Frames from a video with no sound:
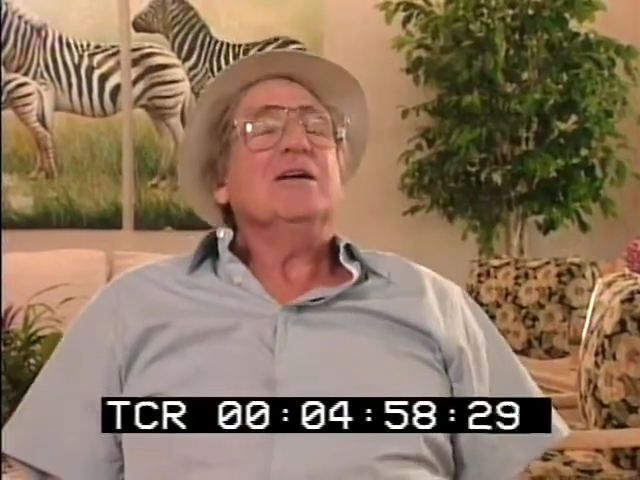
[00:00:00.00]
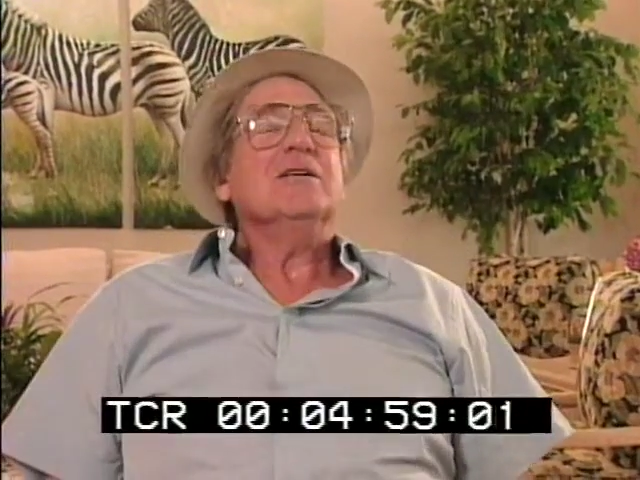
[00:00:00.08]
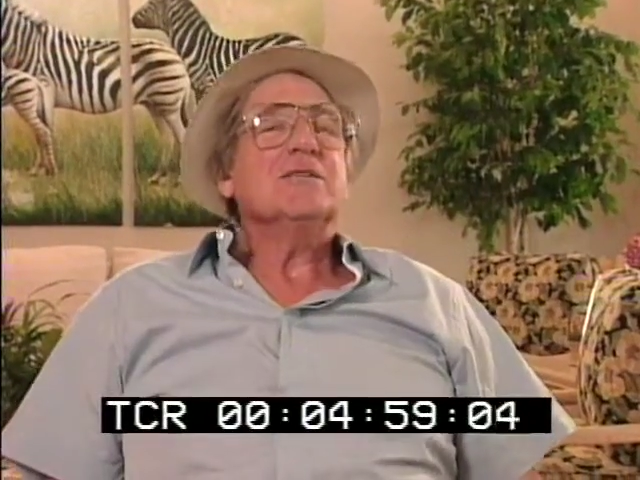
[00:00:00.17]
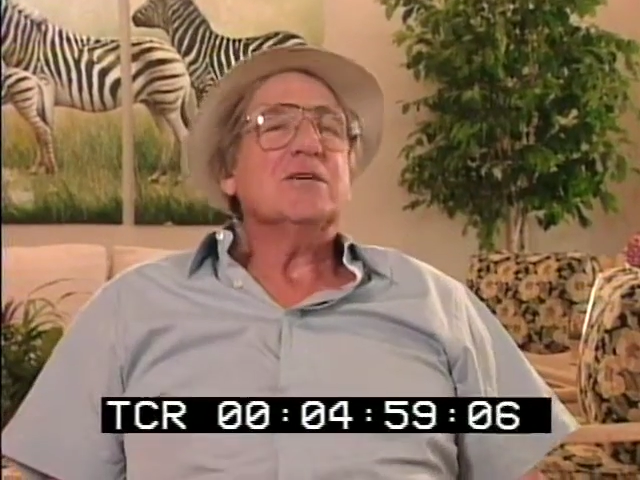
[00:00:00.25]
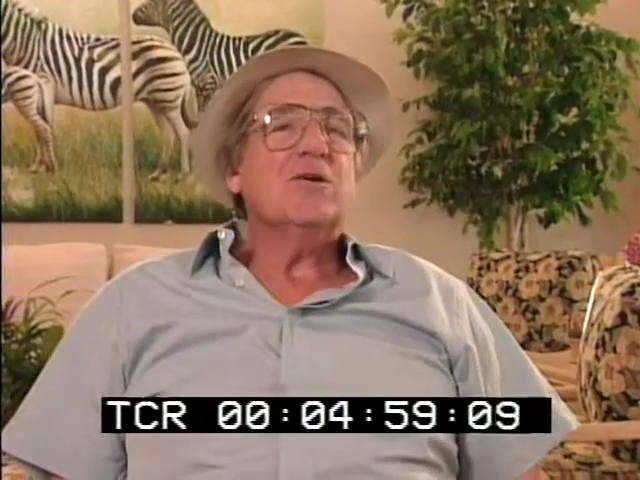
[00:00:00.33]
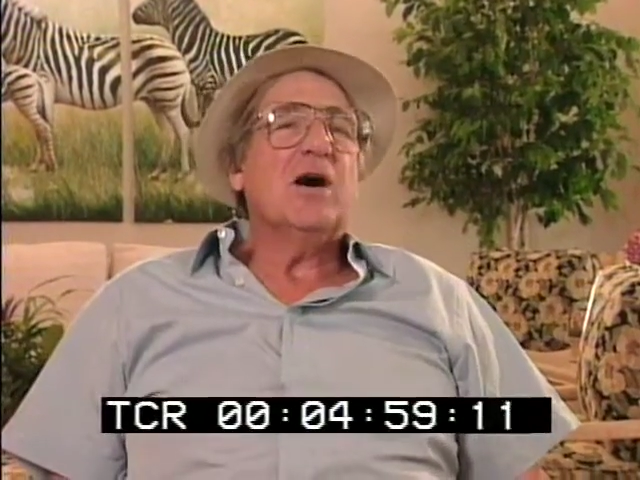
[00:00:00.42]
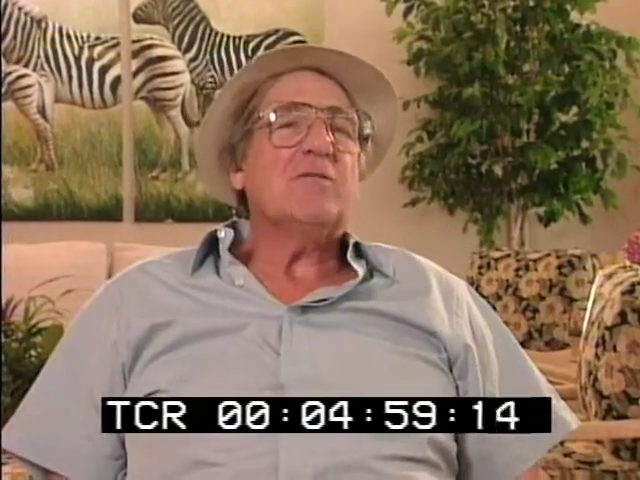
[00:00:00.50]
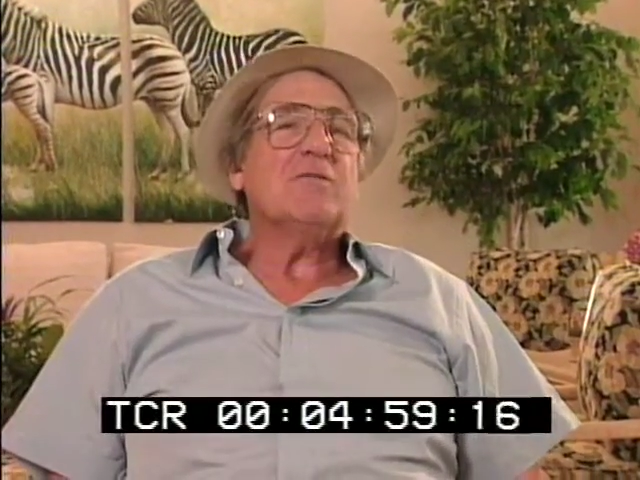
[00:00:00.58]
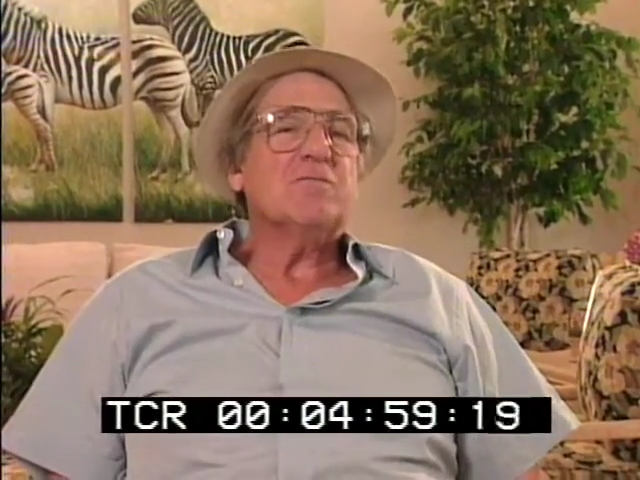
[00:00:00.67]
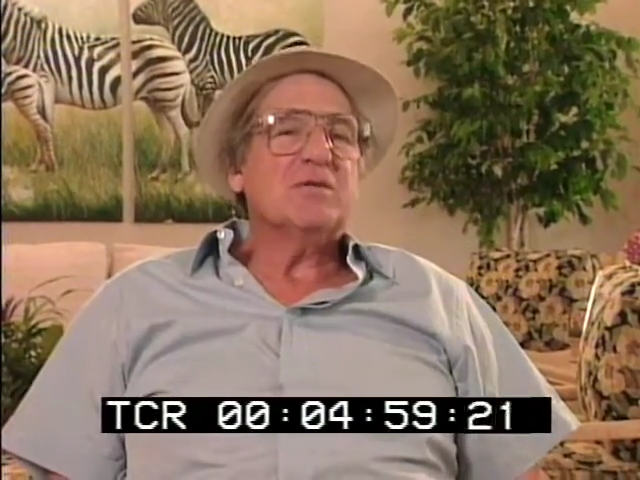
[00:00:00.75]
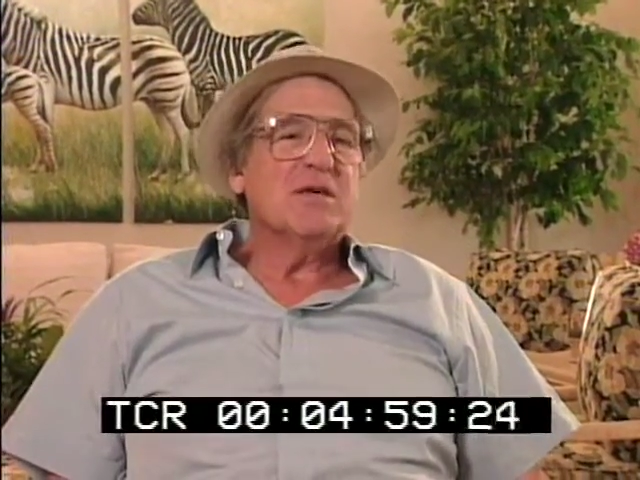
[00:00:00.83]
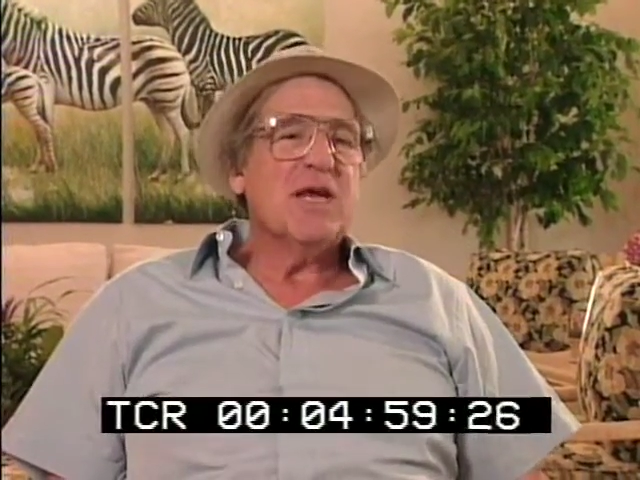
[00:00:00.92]
So I,
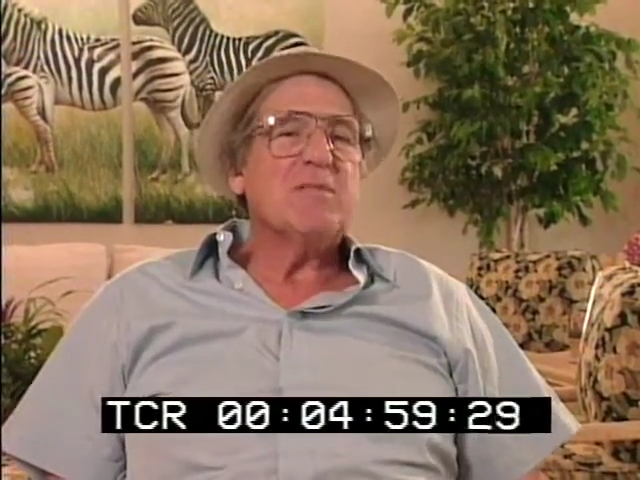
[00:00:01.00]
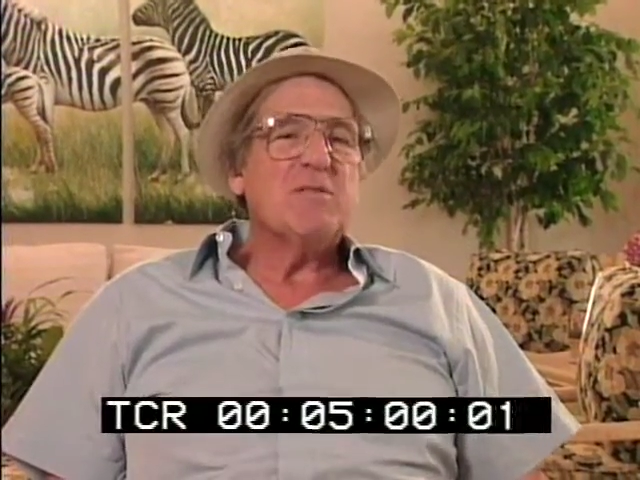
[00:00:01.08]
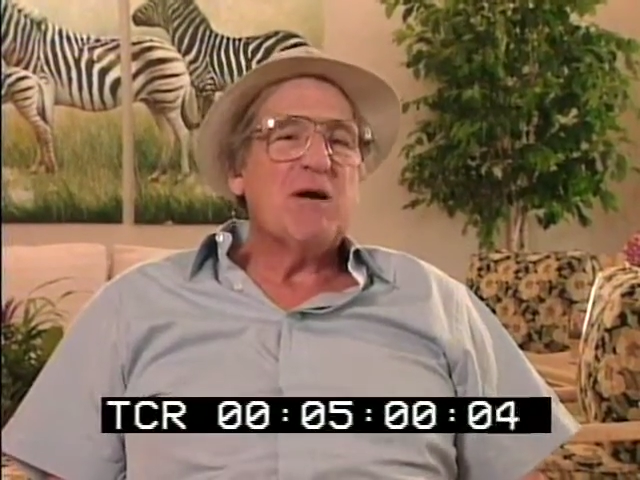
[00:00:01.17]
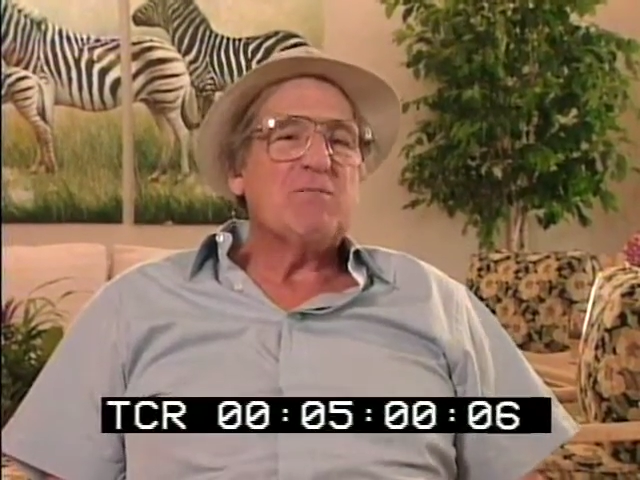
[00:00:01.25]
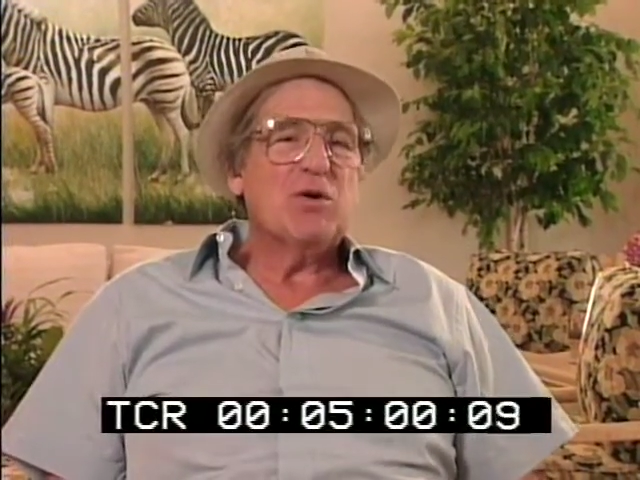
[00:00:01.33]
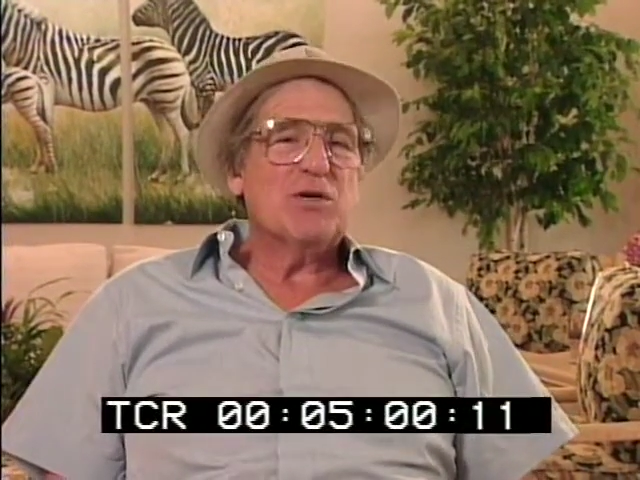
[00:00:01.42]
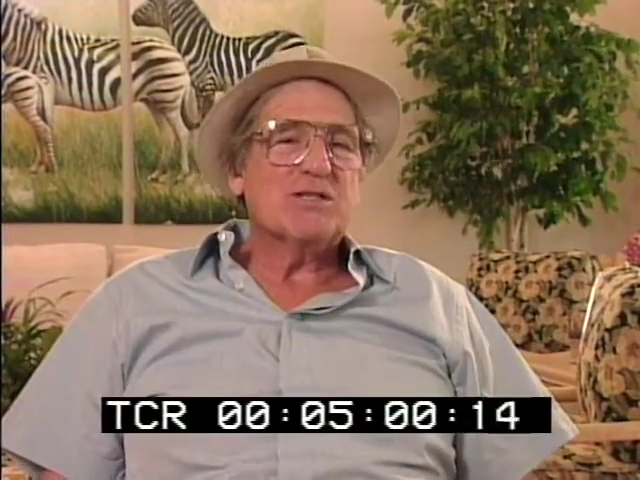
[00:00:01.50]
the name of my book